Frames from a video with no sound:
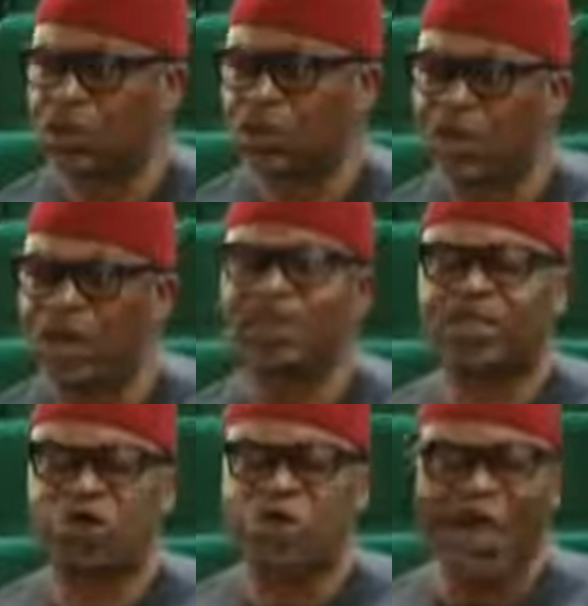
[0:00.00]
who
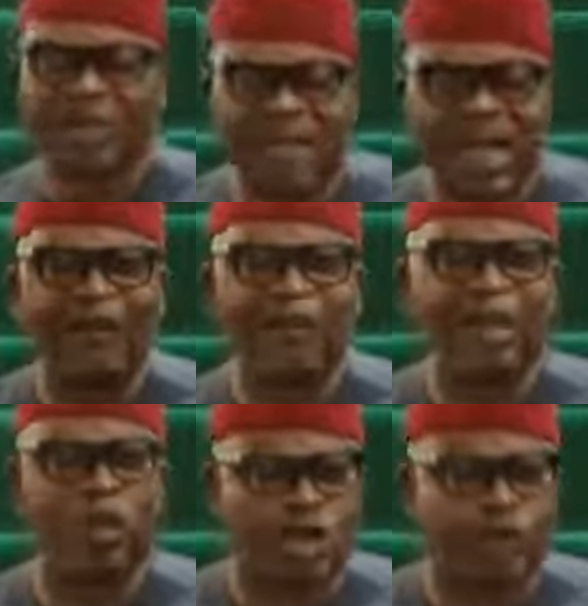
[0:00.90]
has served
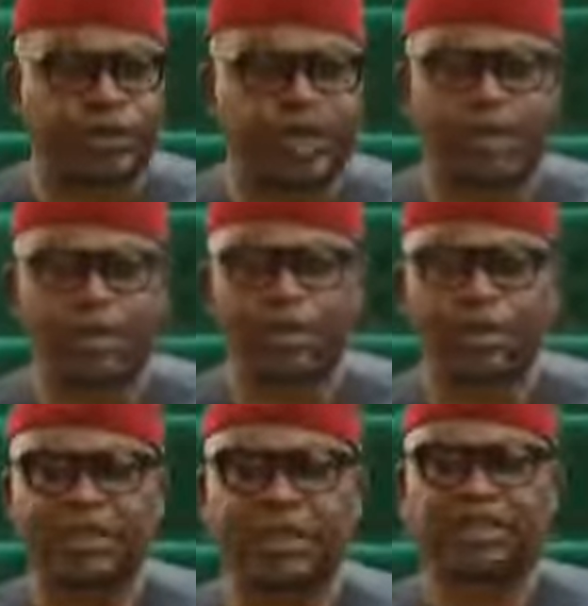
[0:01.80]
the country,
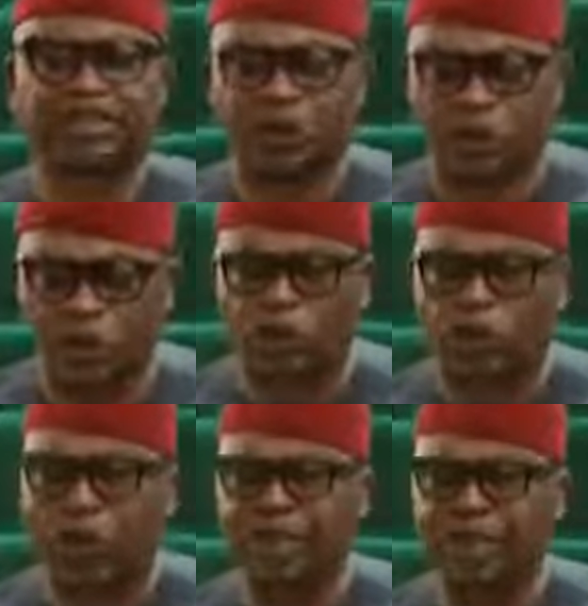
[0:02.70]
serves his
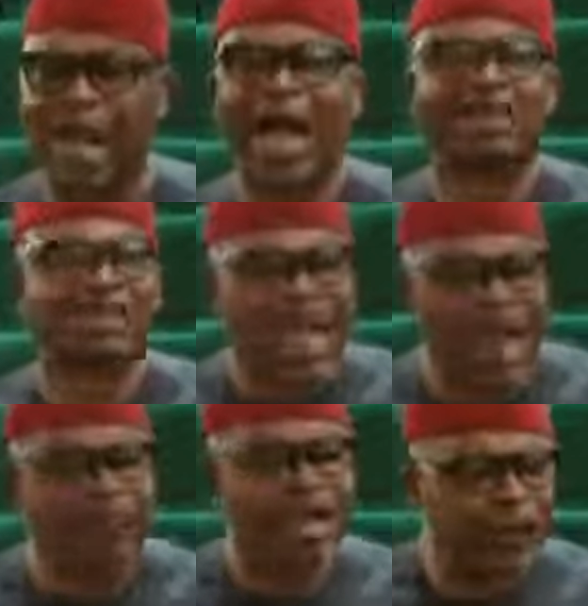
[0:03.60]
constituency, and
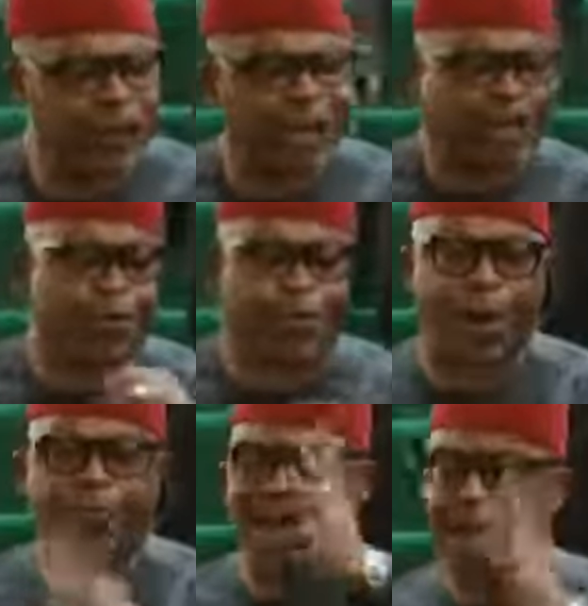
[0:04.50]
served the APC
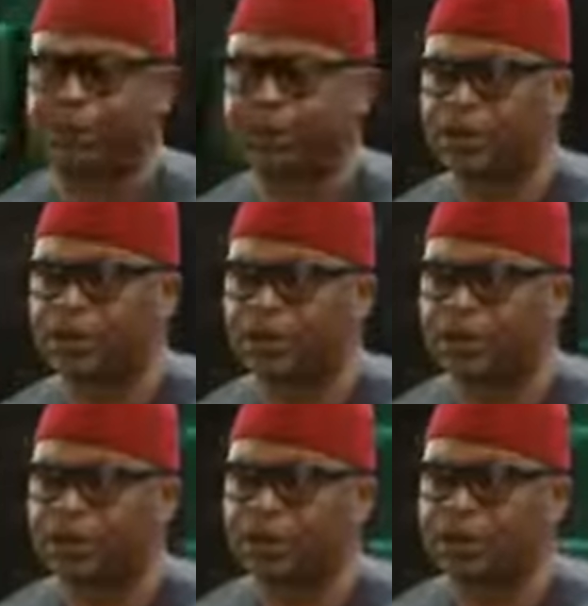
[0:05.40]
properly.
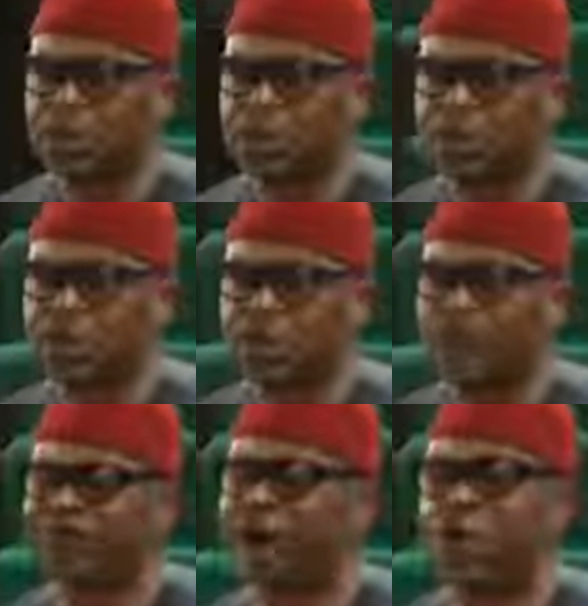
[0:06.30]

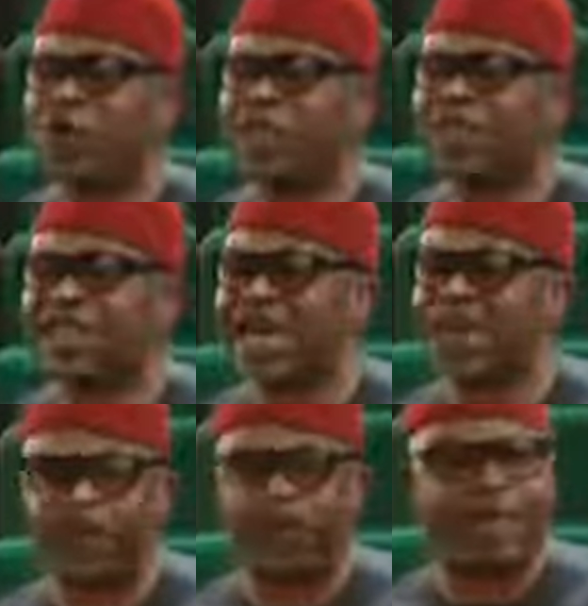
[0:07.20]
If they won't
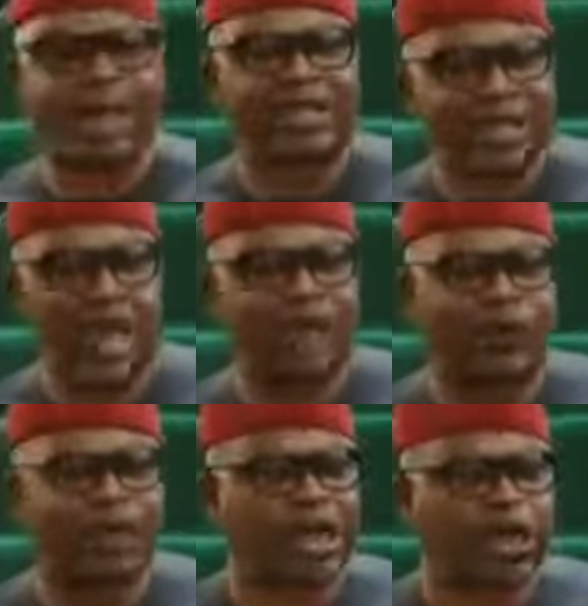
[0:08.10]
give him a ticket
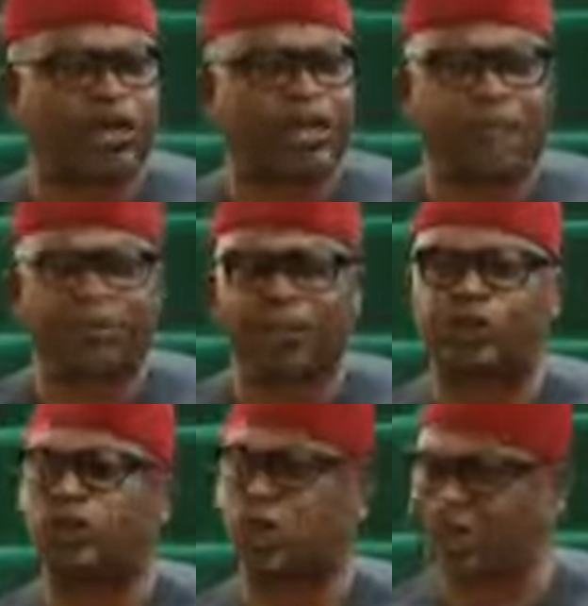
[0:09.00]
for a second term, they
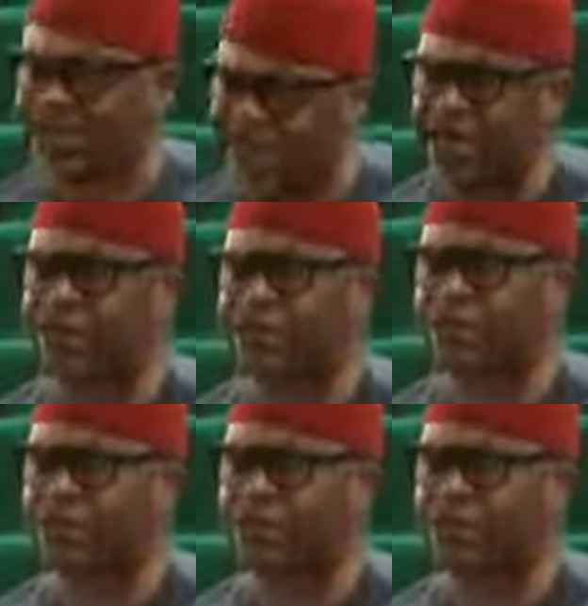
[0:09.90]
should not detain him.